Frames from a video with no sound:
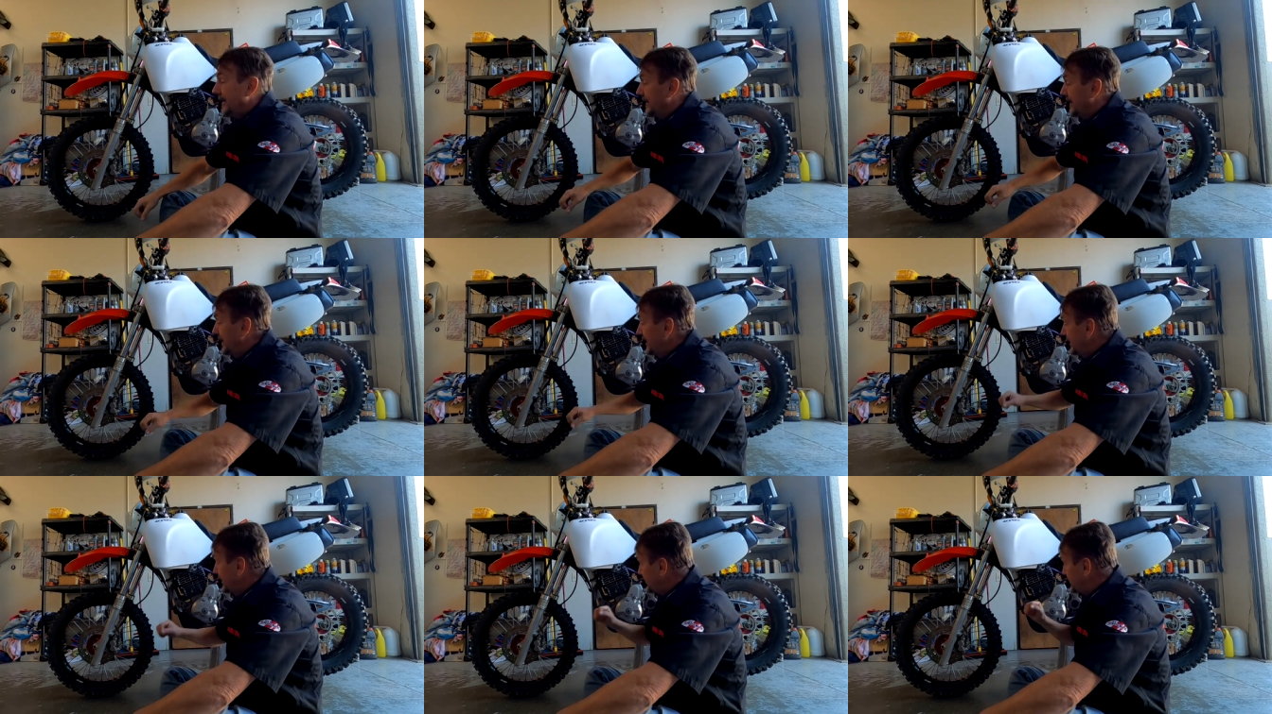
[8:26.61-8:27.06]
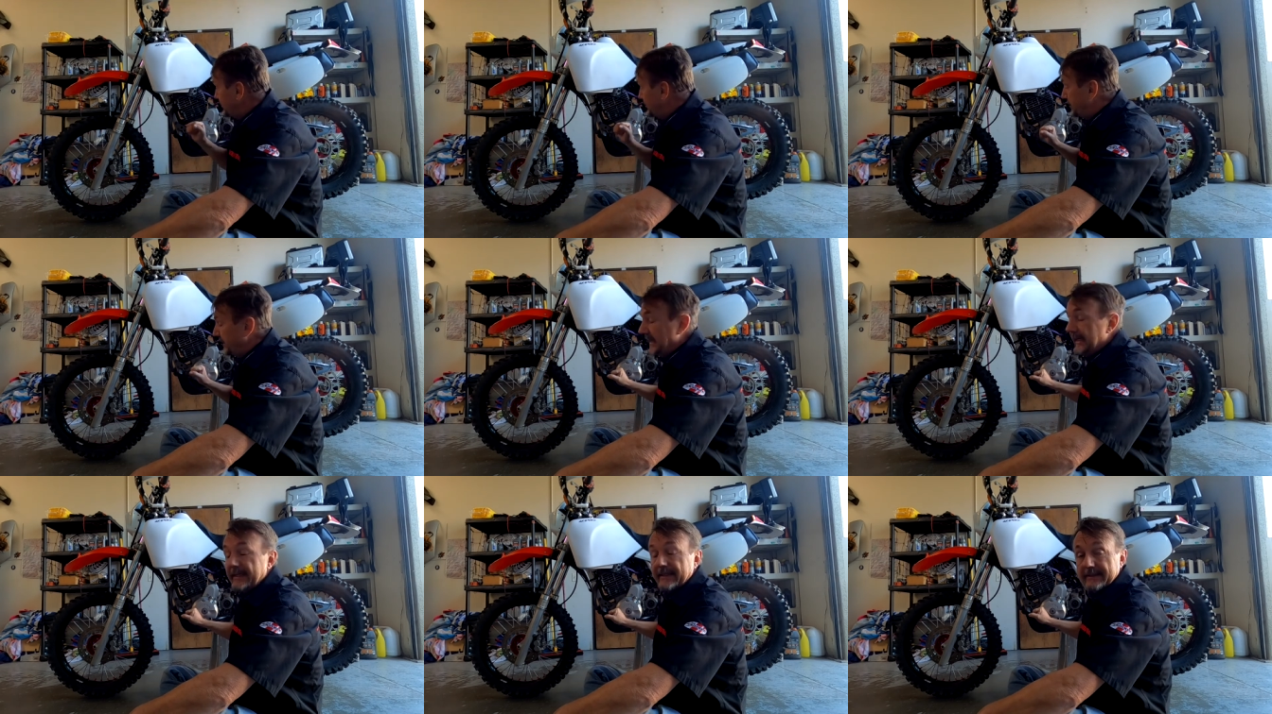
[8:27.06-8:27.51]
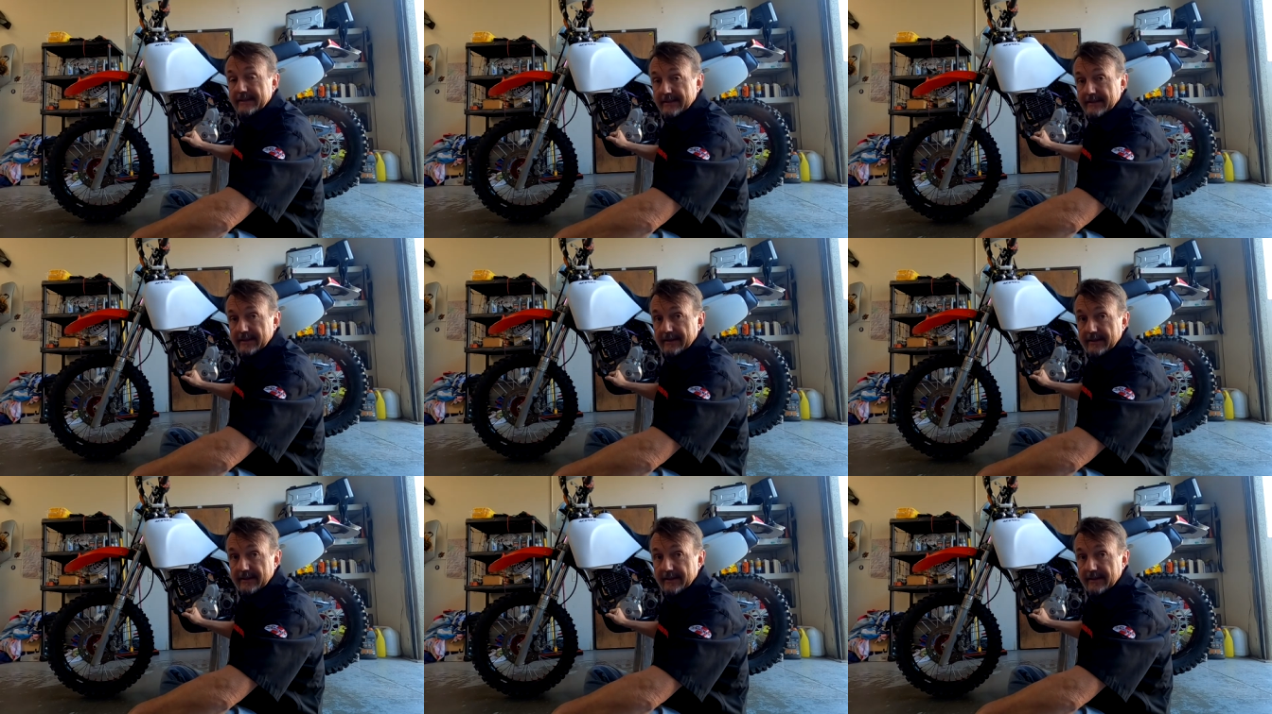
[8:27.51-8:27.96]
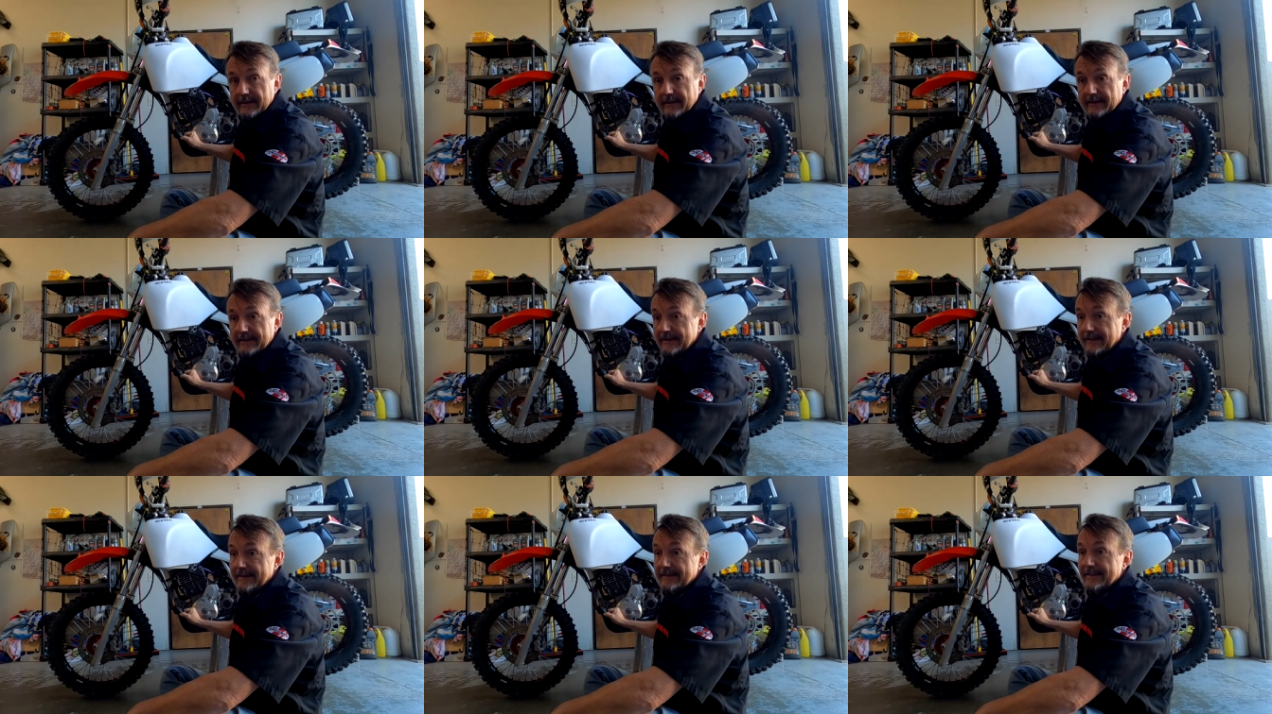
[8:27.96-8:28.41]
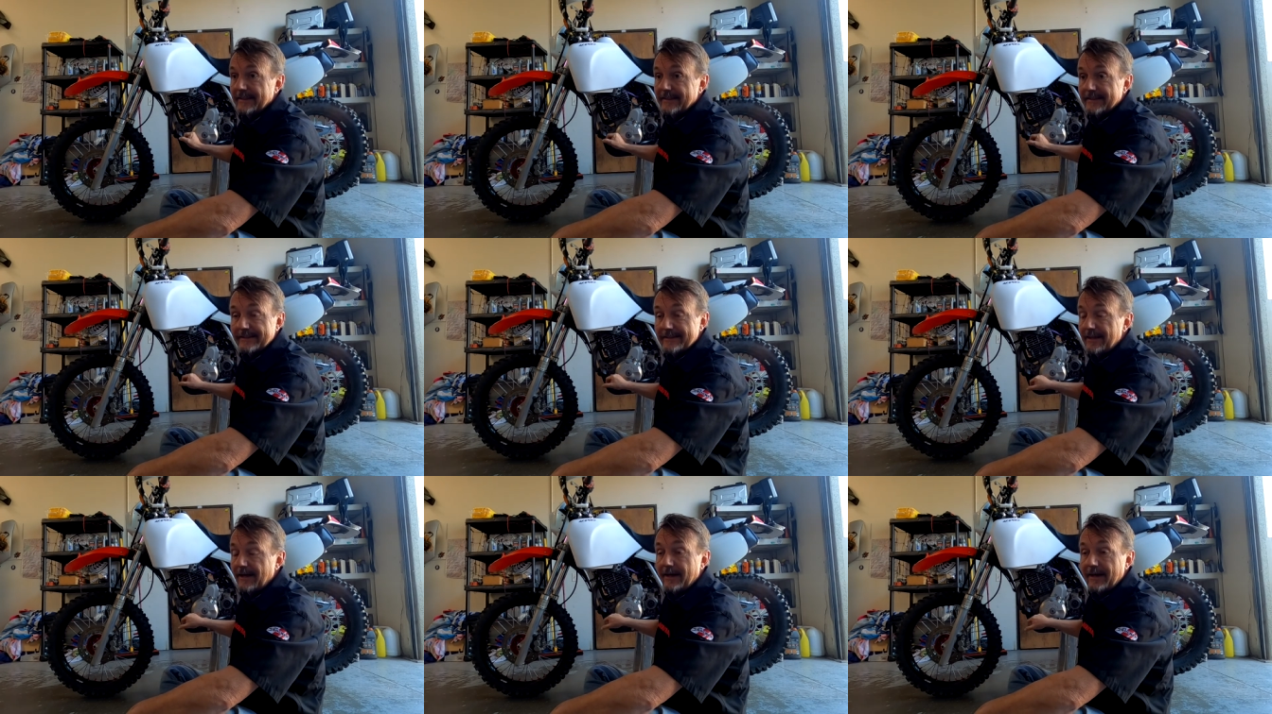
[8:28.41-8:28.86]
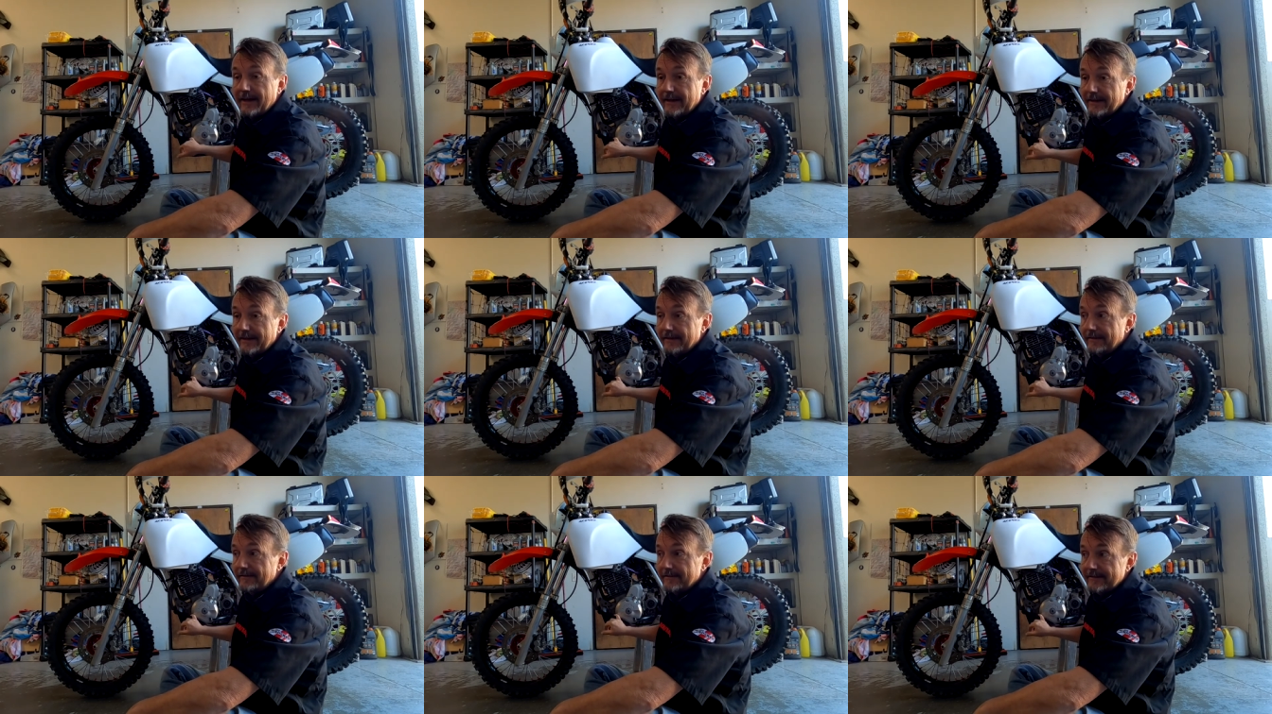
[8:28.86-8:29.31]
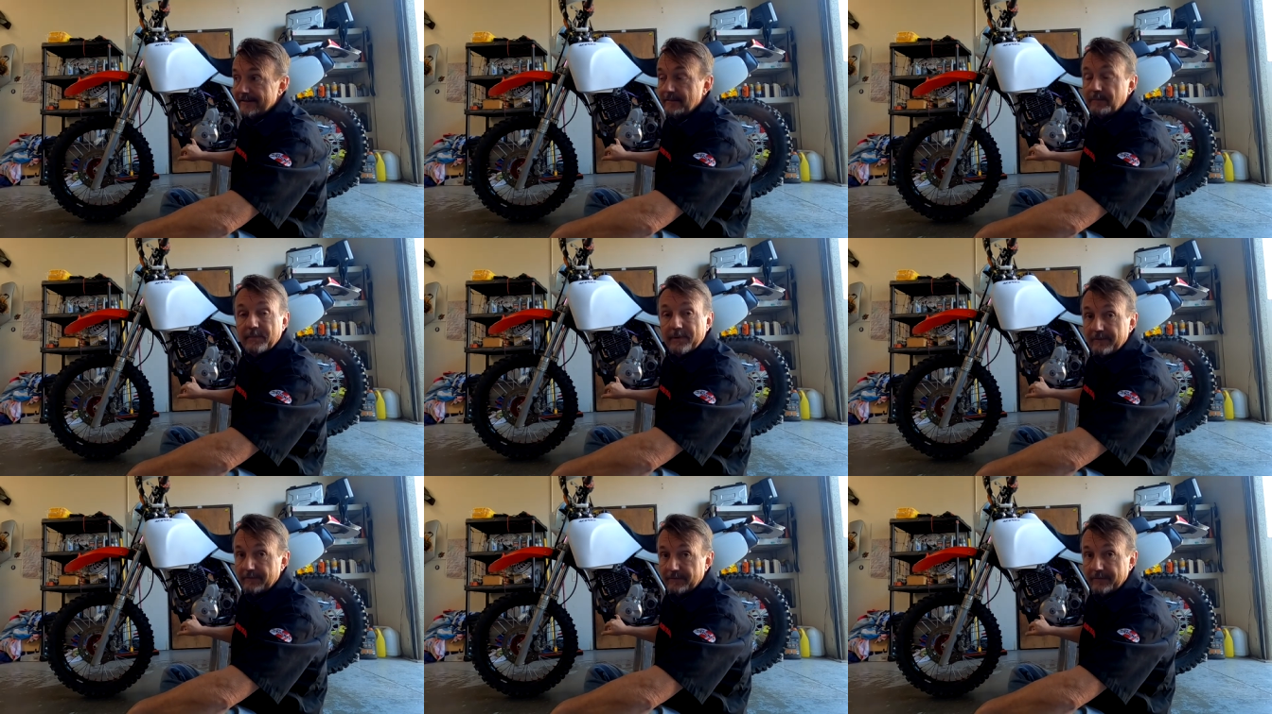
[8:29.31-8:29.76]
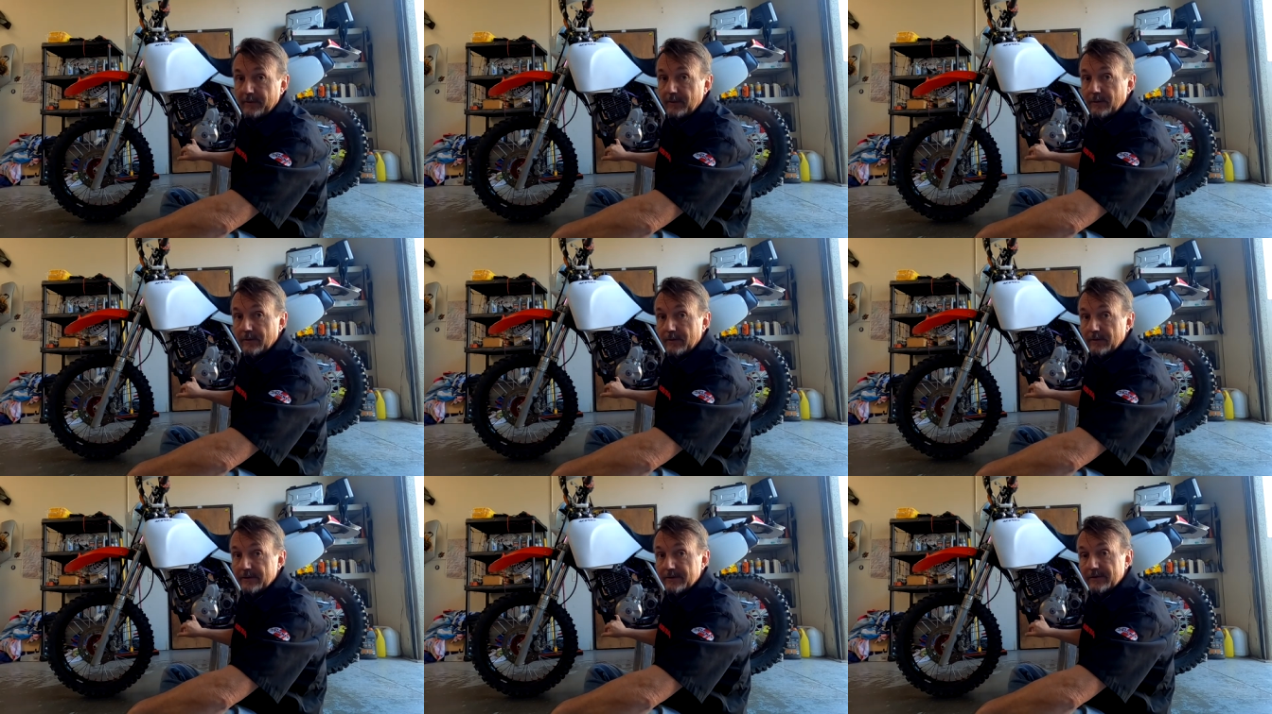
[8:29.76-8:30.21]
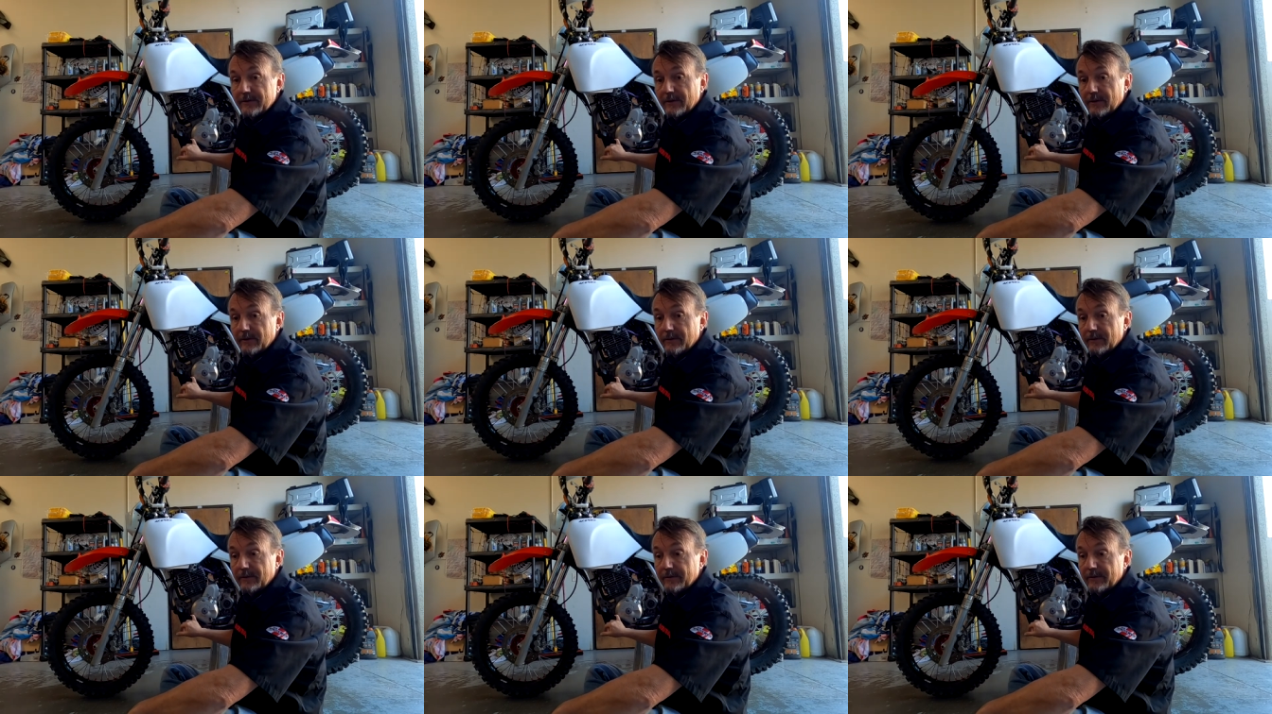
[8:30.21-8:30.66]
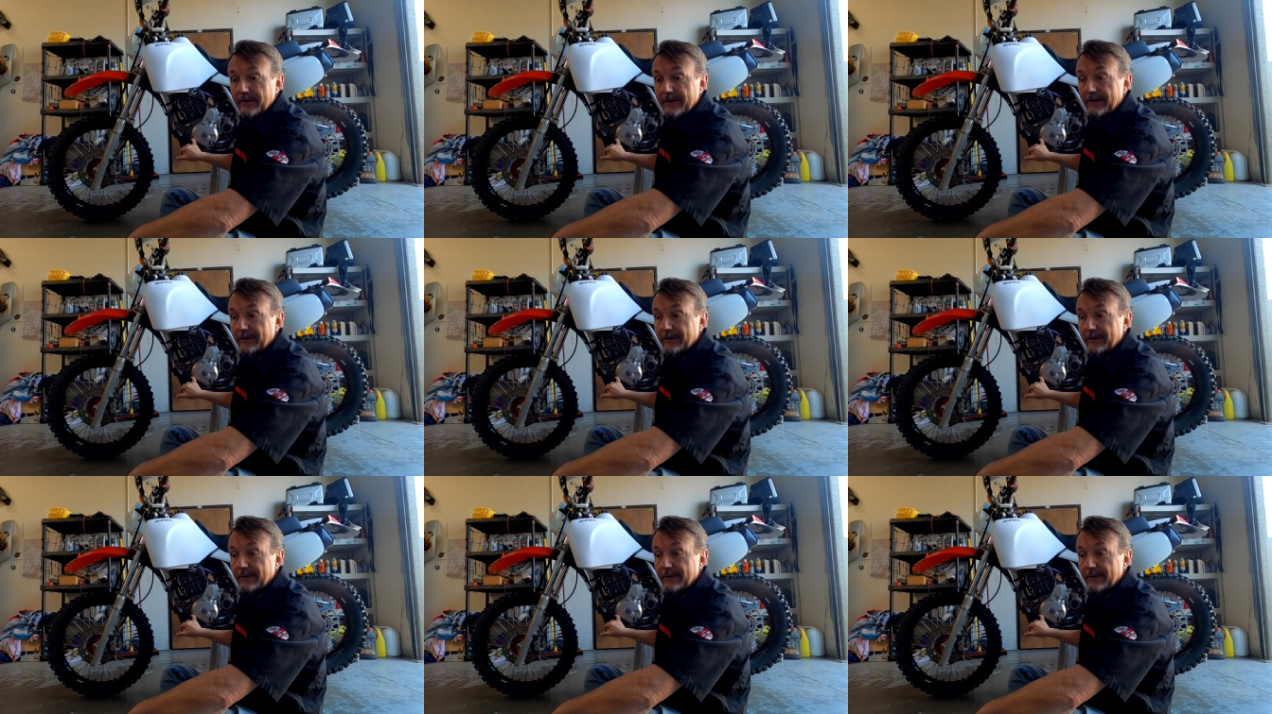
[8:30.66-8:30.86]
This beast is not sipping fuel, so